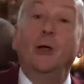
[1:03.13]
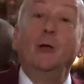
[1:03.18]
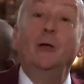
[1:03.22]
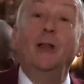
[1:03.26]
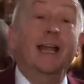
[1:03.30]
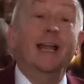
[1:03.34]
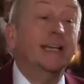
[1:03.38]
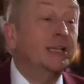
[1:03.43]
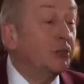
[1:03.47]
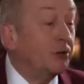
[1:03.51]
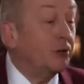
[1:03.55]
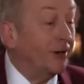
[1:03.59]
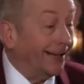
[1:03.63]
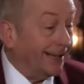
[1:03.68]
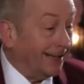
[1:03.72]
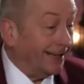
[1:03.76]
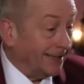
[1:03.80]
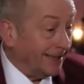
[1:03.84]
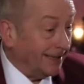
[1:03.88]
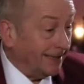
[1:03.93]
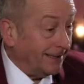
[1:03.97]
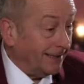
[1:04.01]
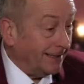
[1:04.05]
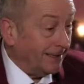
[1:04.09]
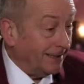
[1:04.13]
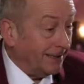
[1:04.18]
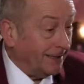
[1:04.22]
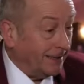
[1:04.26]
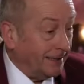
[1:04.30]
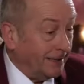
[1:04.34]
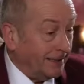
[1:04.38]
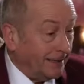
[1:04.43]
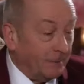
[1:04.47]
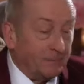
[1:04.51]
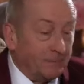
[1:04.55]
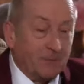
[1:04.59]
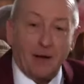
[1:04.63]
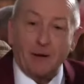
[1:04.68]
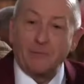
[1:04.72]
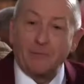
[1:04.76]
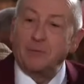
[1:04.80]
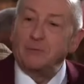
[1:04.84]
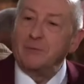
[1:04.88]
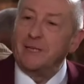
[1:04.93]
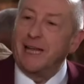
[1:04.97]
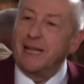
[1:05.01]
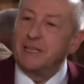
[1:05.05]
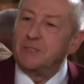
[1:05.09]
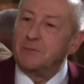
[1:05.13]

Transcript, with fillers: who'd like a drink? apart from